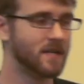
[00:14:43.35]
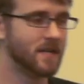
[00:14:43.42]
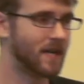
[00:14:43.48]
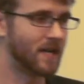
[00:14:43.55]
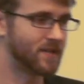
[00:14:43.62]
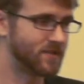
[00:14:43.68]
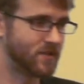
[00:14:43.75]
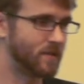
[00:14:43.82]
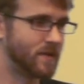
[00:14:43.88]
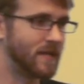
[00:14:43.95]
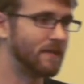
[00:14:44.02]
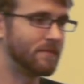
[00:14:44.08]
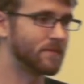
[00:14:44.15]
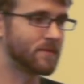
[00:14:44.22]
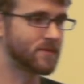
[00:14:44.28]
and so we
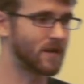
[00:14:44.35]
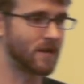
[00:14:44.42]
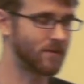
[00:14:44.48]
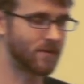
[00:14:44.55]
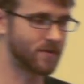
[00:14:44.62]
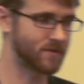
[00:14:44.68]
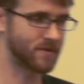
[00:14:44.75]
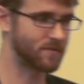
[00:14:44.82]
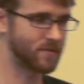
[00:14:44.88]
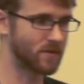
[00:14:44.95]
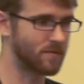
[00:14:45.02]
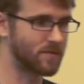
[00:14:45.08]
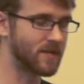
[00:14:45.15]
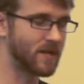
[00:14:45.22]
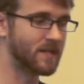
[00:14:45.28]
keep them straight with your
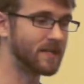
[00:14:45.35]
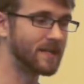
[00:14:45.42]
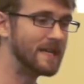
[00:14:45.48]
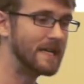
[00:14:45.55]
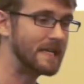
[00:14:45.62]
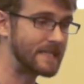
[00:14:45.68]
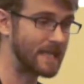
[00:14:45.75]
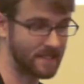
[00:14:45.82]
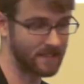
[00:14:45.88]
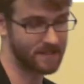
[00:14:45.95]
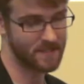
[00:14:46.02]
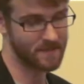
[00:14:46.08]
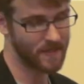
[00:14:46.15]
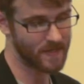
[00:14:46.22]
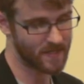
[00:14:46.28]
subscription ID. Technically
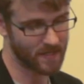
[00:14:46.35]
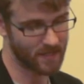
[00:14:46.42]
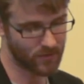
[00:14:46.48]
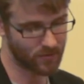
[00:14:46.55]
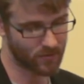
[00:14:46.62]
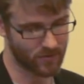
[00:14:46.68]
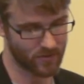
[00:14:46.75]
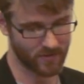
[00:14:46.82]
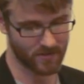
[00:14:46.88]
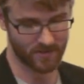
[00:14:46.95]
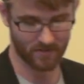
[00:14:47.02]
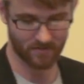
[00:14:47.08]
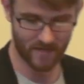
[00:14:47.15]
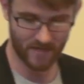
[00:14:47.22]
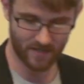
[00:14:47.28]
speaking, you could
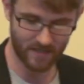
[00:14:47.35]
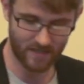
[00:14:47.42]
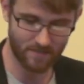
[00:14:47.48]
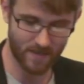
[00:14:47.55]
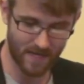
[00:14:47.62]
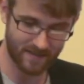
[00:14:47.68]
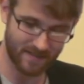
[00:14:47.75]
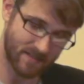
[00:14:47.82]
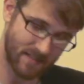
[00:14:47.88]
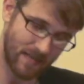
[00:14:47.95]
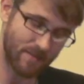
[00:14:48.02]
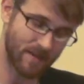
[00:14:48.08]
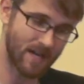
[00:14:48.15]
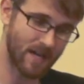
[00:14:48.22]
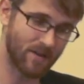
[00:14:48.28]
theoretically bind the
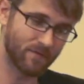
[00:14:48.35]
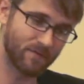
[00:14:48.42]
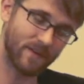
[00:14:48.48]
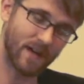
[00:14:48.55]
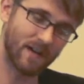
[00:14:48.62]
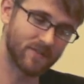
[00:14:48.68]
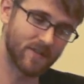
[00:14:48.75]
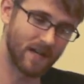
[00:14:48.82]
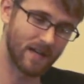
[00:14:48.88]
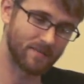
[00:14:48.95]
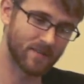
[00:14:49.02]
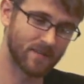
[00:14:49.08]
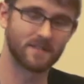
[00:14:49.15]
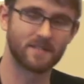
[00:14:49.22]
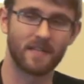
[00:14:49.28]
same account 5
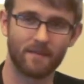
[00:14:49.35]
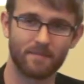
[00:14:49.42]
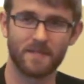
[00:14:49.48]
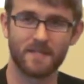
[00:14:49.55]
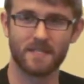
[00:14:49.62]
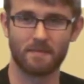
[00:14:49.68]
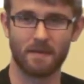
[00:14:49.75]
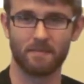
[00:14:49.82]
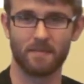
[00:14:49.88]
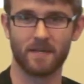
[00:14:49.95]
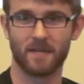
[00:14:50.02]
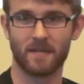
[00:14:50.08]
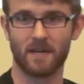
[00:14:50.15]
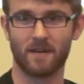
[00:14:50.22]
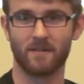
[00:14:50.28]
times on the same TCP/IP
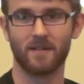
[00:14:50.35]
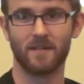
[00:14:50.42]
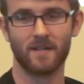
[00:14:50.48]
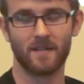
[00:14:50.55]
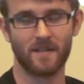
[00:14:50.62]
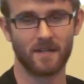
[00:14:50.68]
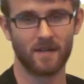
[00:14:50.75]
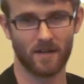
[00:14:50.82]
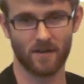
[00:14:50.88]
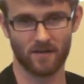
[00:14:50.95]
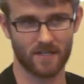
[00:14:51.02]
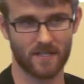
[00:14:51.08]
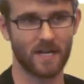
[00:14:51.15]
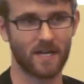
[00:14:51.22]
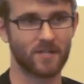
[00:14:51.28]
account or
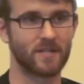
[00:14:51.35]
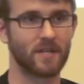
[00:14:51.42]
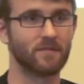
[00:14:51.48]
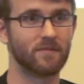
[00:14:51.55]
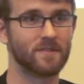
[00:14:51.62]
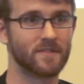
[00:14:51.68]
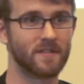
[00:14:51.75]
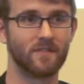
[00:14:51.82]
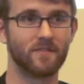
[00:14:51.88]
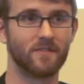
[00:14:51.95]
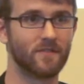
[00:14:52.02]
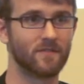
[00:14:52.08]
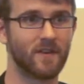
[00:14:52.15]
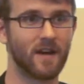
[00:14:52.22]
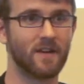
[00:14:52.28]
connection and receive
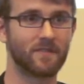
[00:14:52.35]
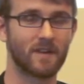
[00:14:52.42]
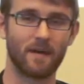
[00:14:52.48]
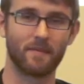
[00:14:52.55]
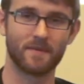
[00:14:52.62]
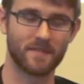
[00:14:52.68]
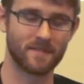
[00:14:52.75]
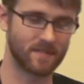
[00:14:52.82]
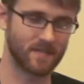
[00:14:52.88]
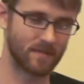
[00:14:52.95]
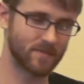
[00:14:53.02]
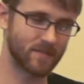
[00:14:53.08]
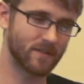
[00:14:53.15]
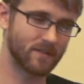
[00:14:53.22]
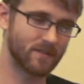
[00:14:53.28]
5 copies of the same
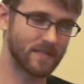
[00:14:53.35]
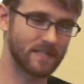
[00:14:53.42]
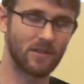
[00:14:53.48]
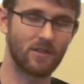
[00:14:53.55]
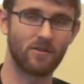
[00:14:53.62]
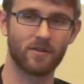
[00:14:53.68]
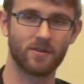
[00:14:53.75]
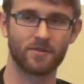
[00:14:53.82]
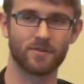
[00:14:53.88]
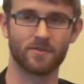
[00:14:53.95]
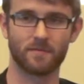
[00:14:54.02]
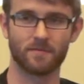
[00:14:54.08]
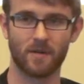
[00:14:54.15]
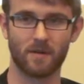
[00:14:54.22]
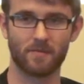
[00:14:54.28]
signal, as long as your
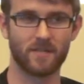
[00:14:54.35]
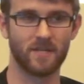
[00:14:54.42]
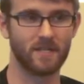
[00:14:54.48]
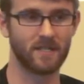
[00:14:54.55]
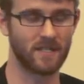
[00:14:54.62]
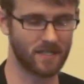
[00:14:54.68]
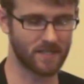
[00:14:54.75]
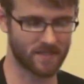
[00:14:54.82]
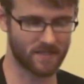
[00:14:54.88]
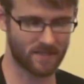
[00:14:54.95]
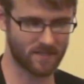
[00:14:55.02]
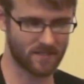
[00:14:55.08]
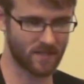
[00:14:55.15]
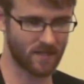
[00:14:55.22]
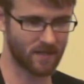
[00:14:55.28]
subscription ID is
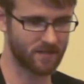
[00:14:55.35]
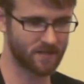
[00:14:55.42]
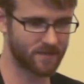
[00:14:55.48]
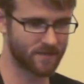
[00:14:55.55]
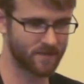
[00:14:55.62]
distinct.